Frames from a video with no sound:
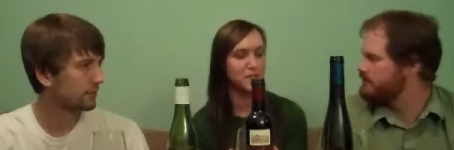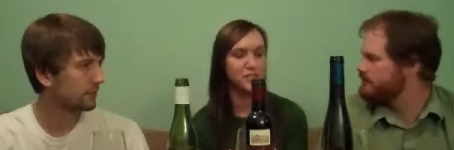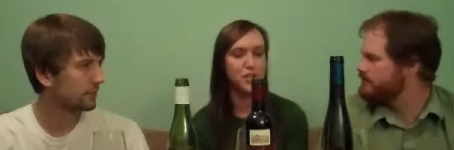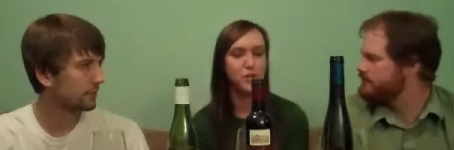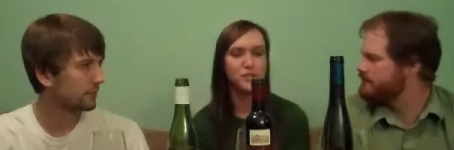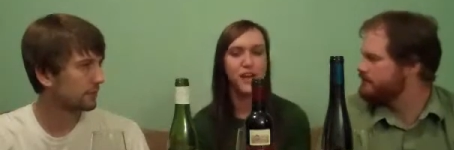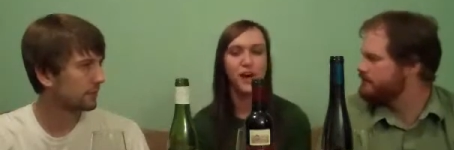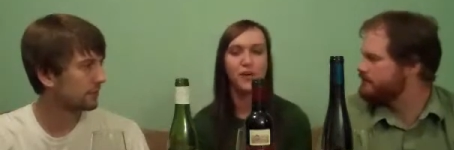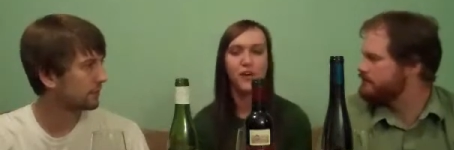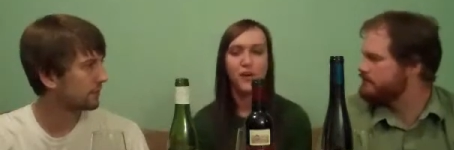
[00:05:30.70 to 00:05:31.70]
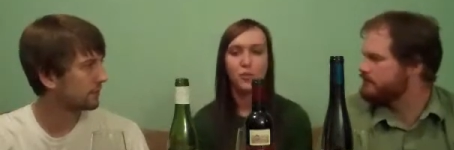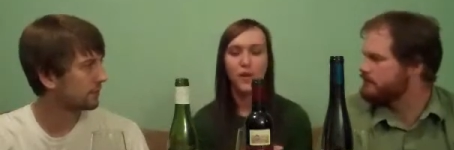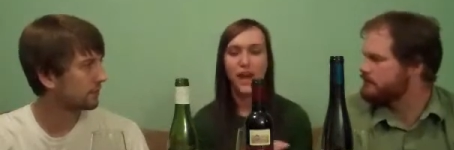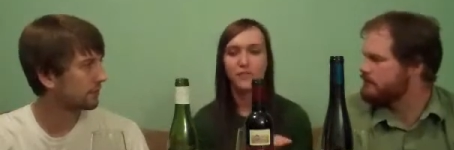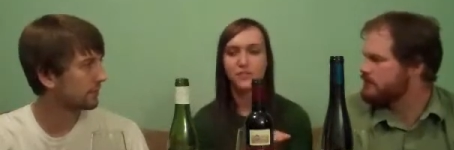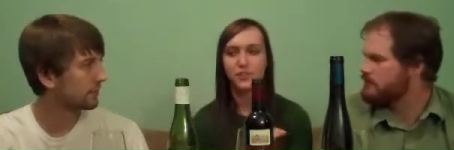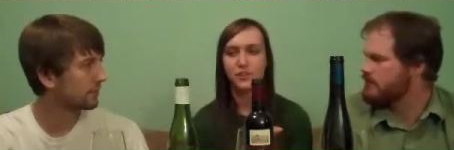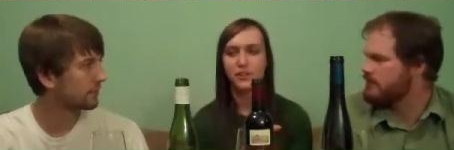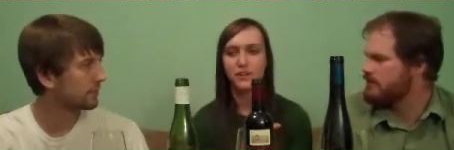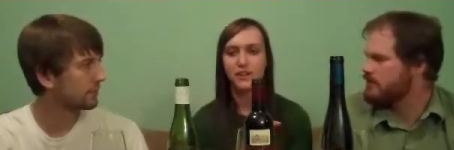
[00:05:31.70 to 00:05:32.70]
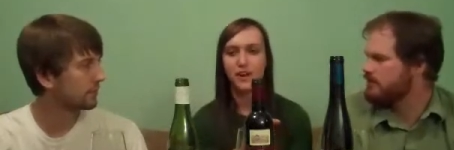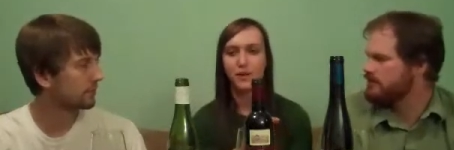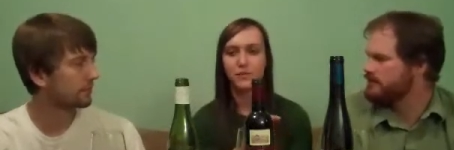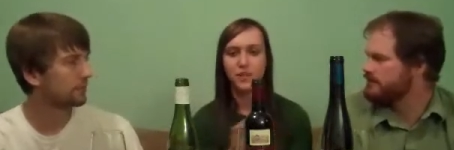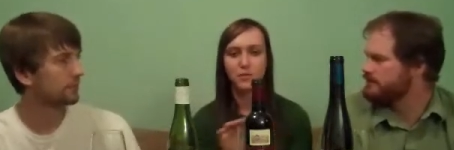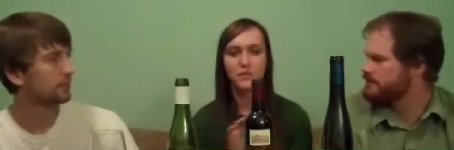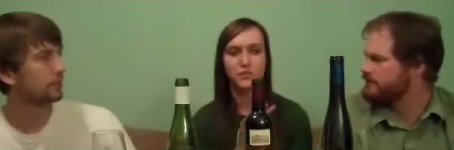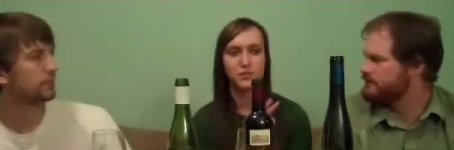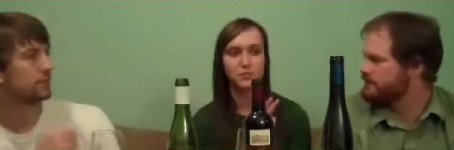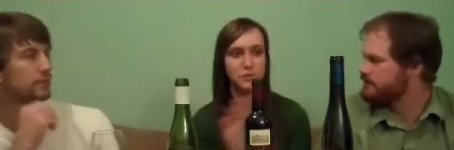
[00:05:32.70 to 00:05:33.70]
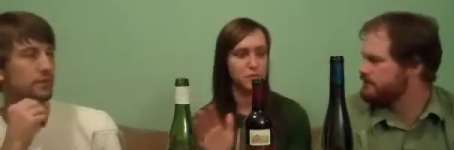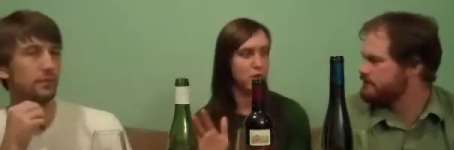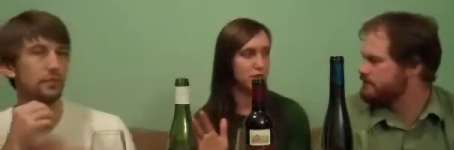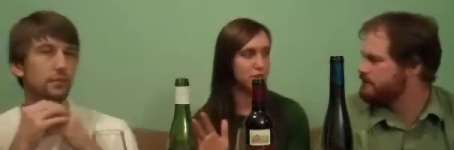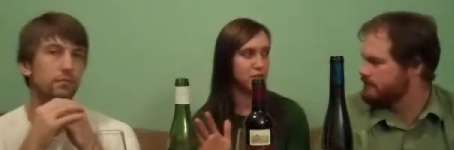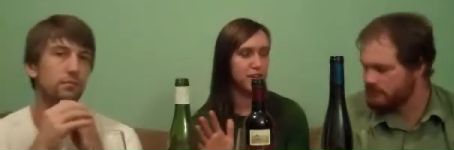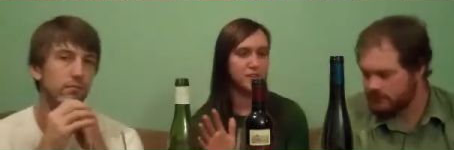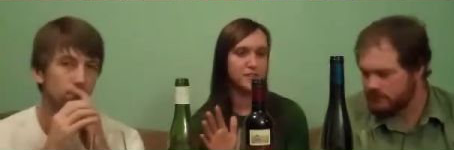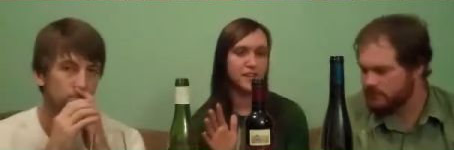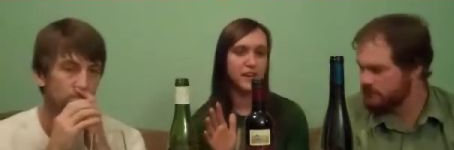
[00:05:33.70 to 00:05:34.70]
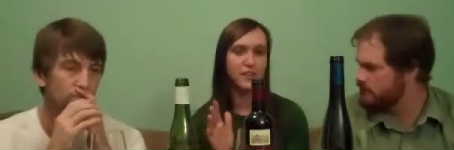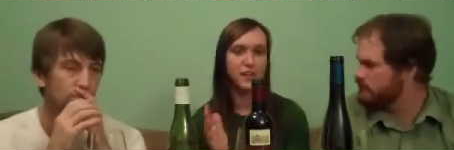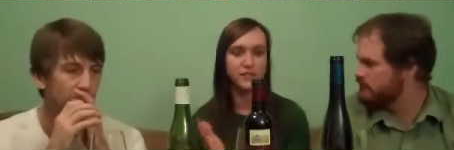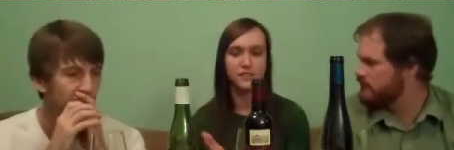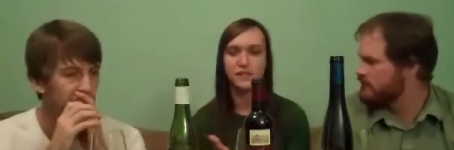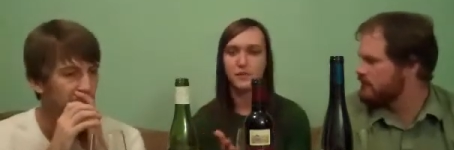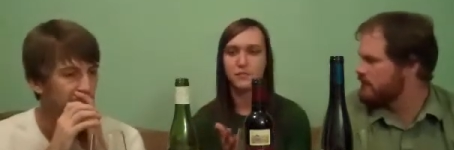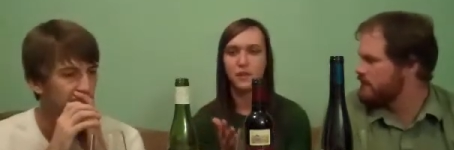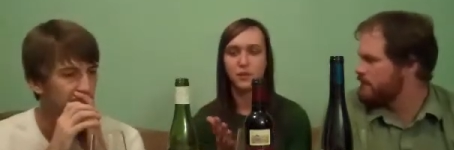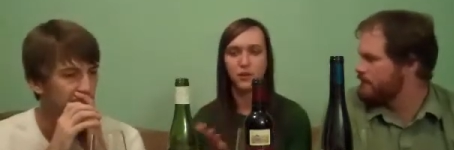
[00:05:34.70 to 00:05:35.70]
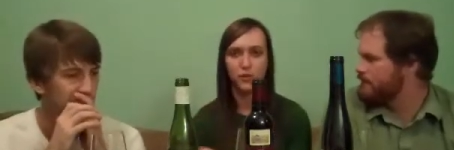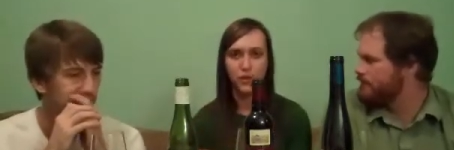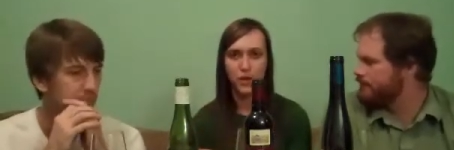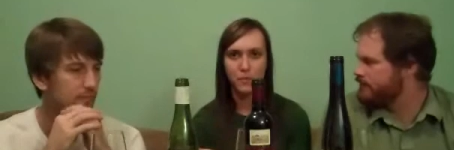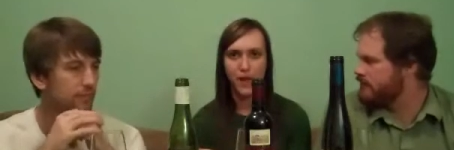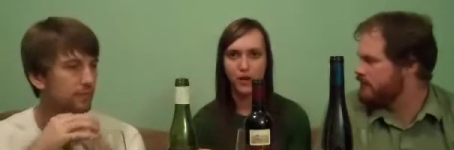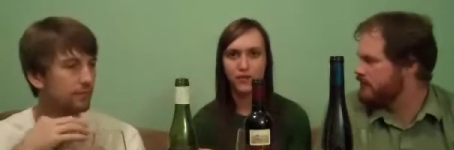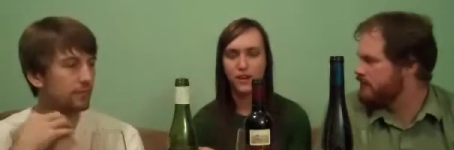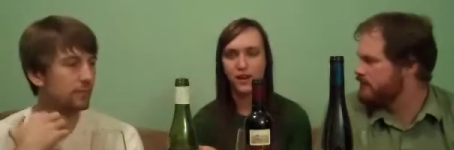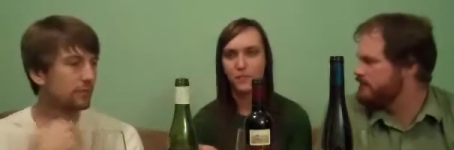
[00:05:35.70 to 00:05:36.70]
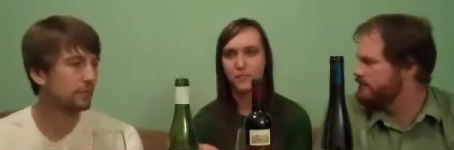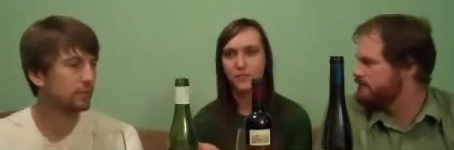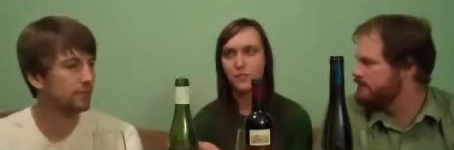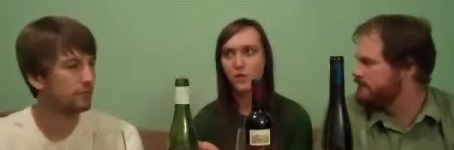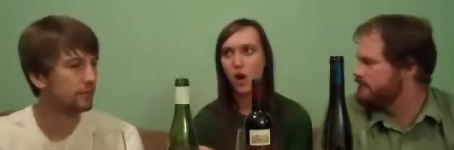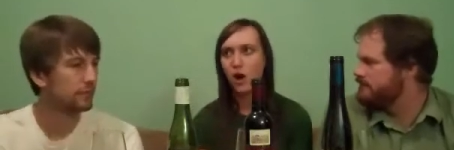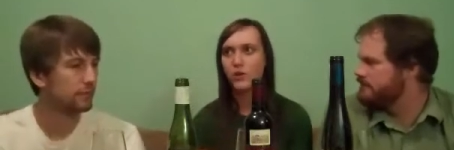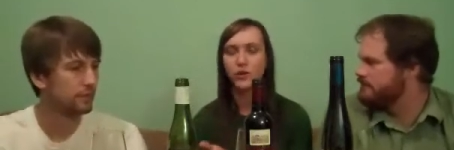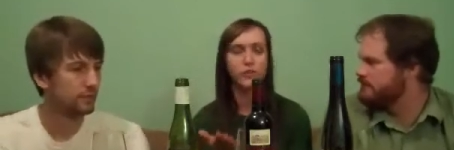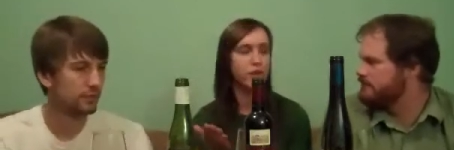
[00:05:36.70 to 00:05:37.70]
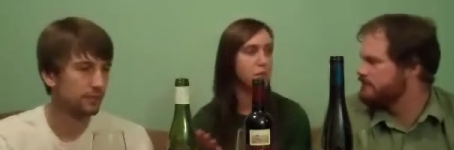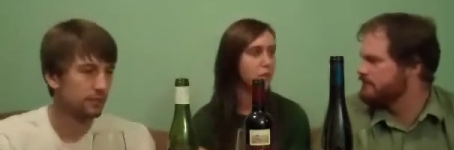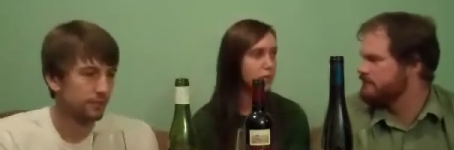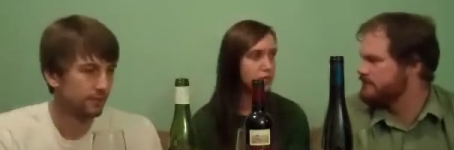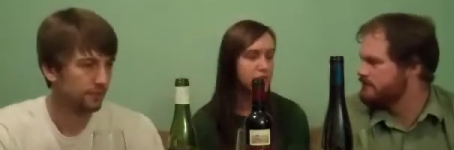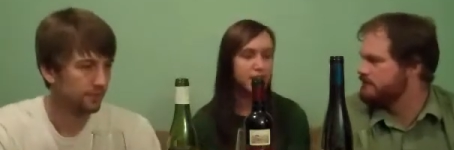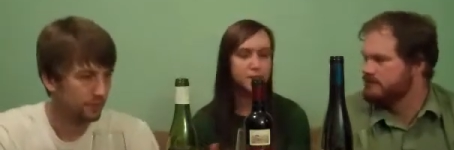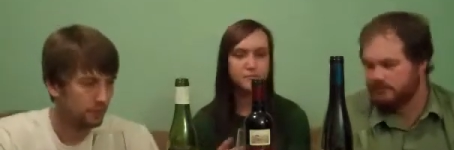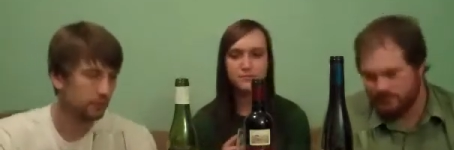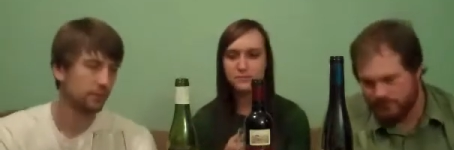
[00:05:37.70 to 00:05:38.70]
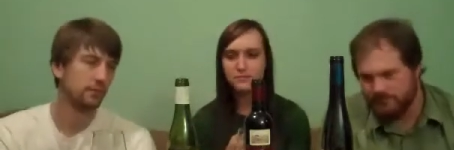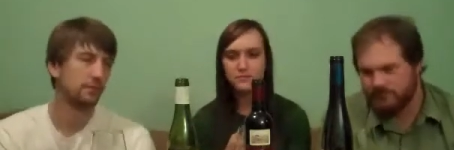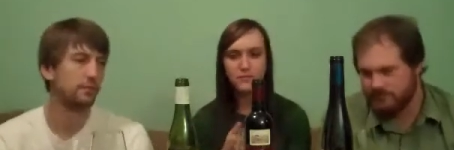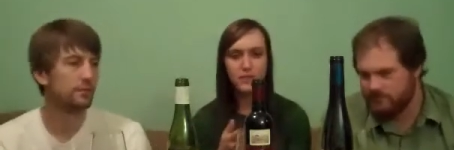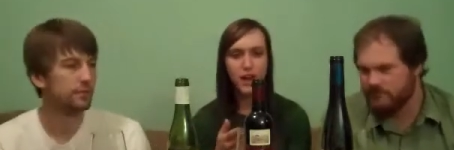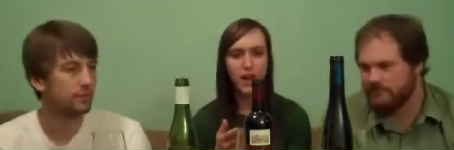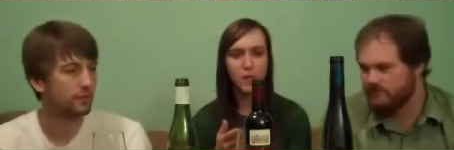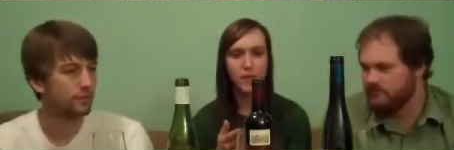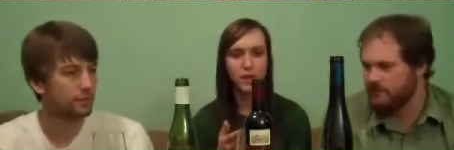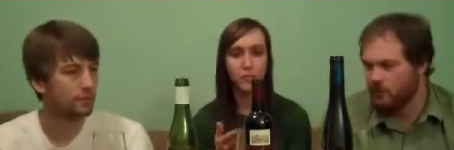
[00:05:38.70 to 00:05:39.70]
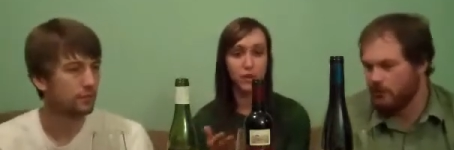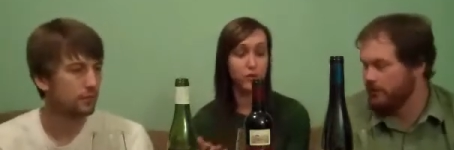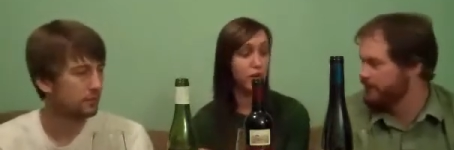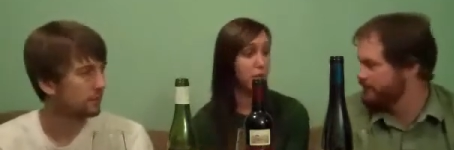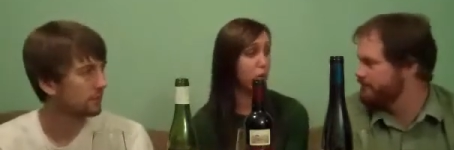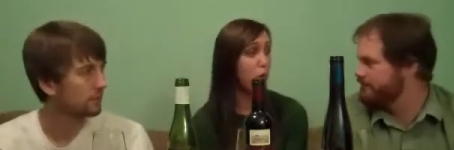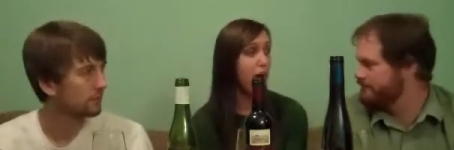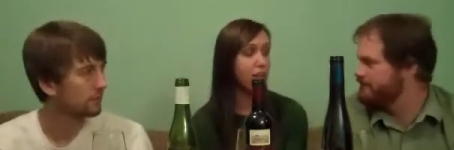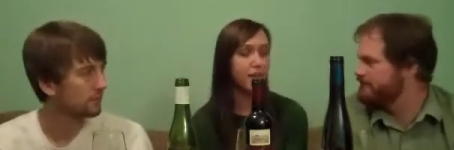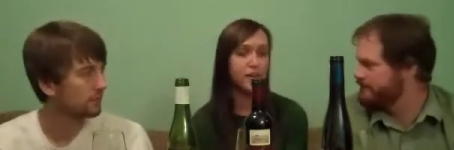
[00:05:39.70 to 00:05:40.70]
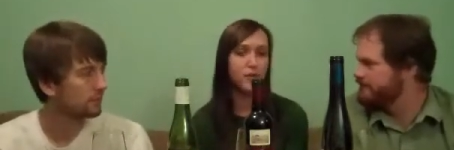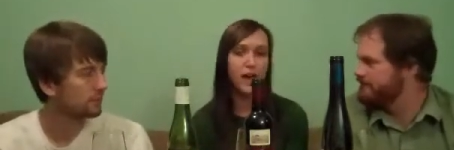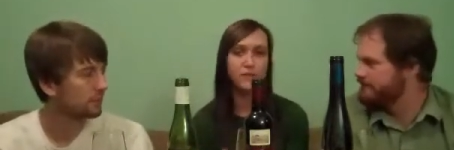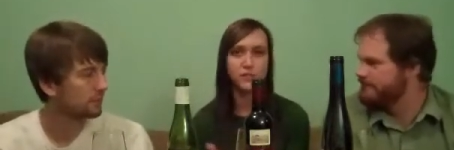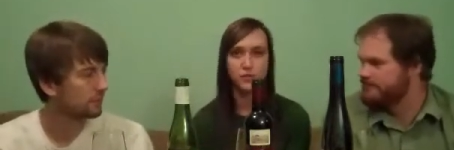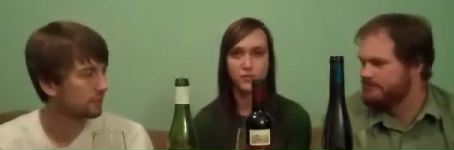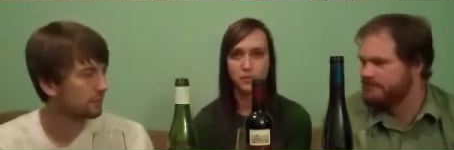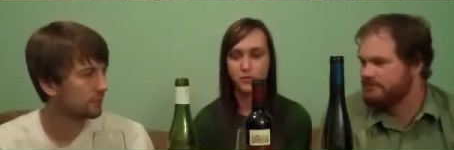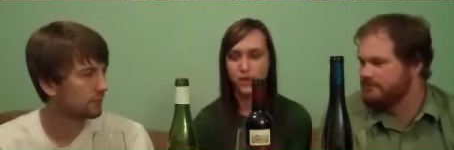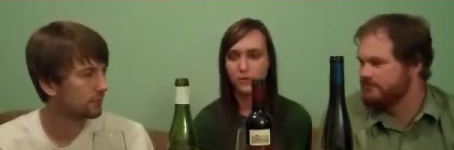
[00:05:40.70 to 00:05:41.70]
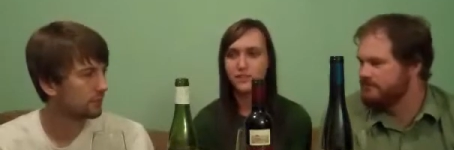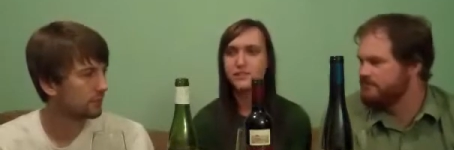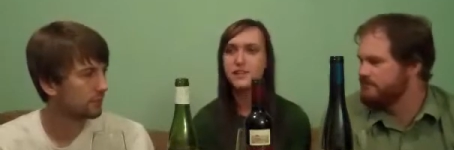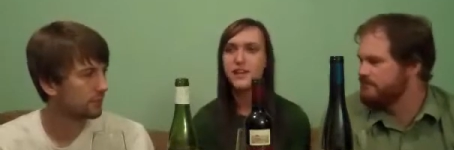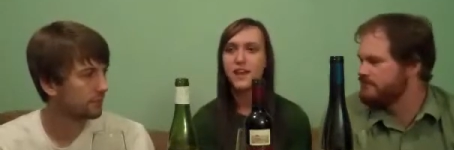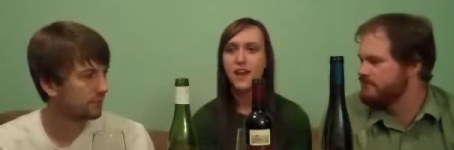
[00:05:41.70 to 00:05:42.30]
Speaker 1: this show is how we have a certain, uh, we start with a certain repertoire. So there's, and I think it's the same thing when you're learning about um, art or you're learning about music um, and when you're learning about wine, that you have a certain frame of reference.